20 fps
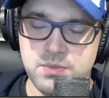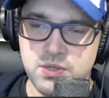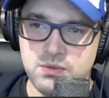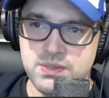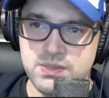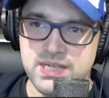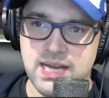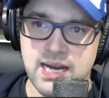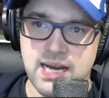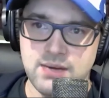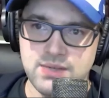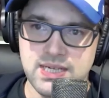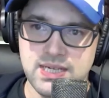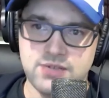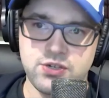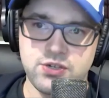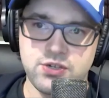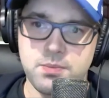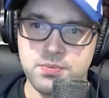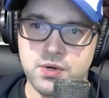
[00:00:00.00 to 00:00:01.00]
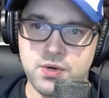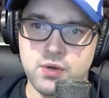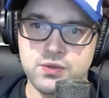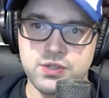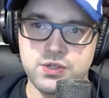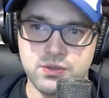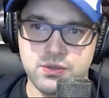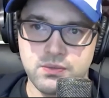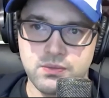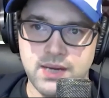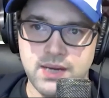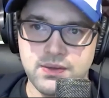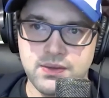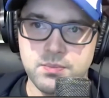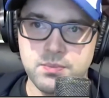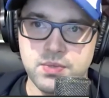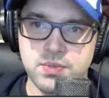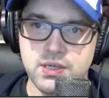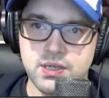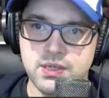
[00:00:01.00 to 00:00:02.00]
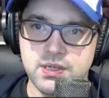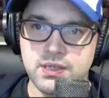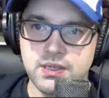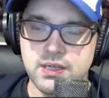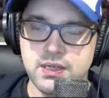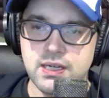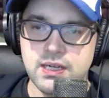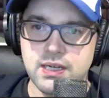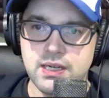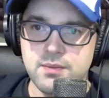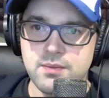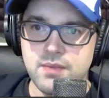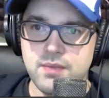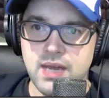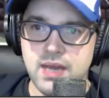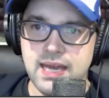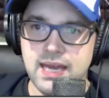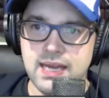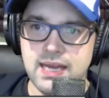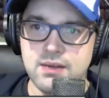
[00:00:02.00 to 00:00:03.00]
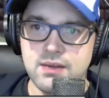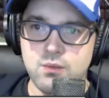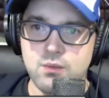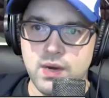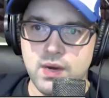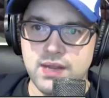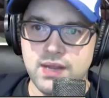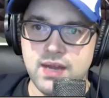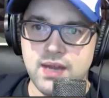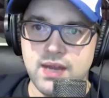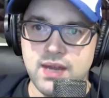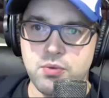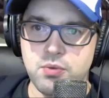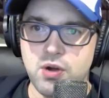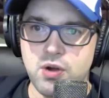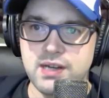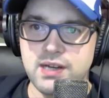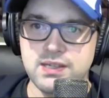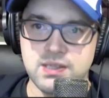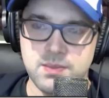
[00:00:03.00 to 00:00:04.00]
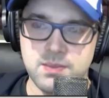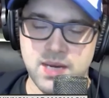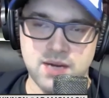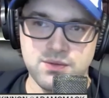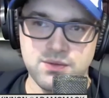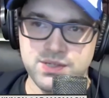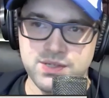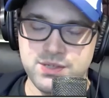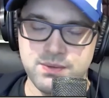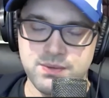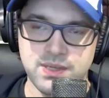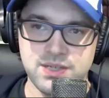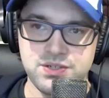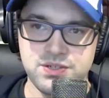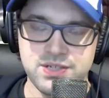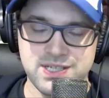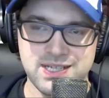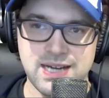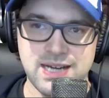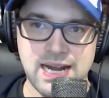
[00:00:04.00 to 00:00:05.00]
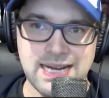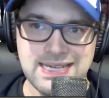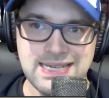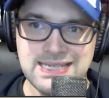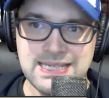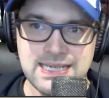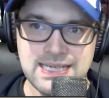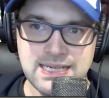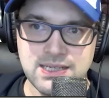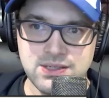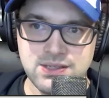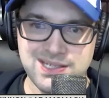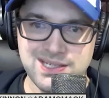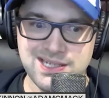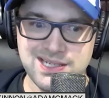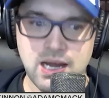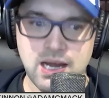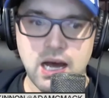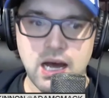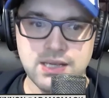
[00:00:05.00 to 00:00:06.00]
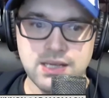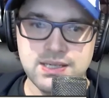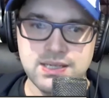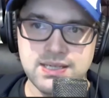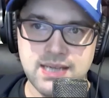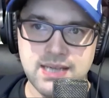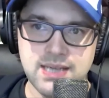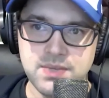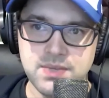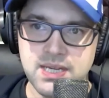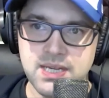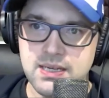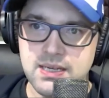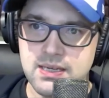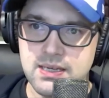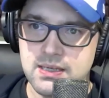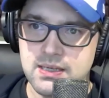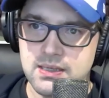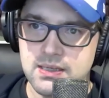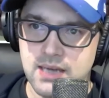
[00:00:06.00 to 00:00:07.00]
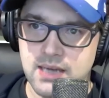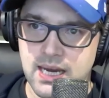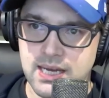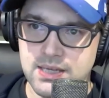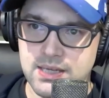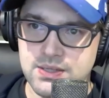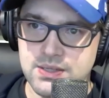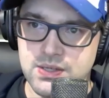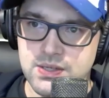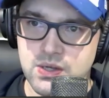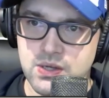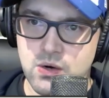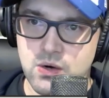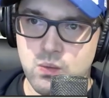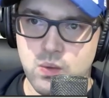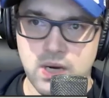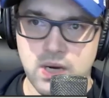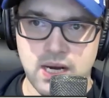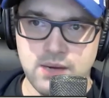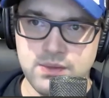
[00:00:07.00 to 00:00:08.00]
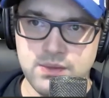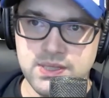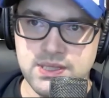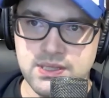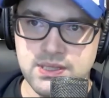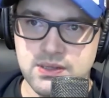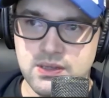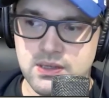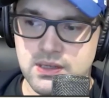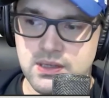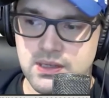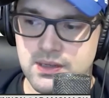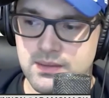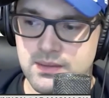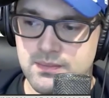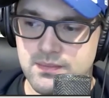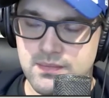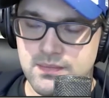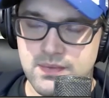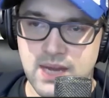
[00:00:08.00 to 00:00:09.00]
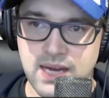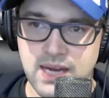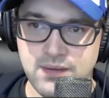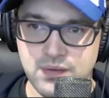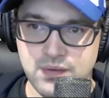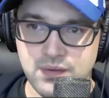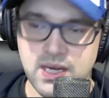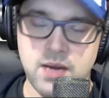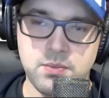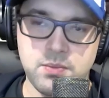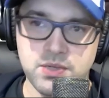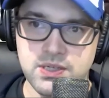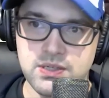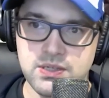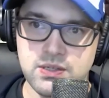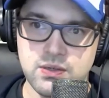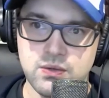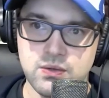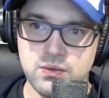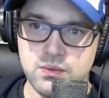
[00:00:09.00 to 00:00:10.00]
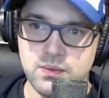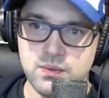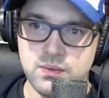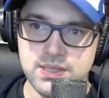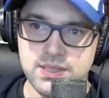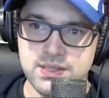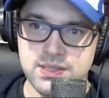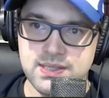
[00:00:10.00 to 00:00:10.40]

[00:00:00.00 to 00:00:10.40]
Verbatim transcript: was, I was actually approached to write the book. Um, and when they brought it to me, it was really just an idea, just a concept. And so what I was uh, thankfully able to do was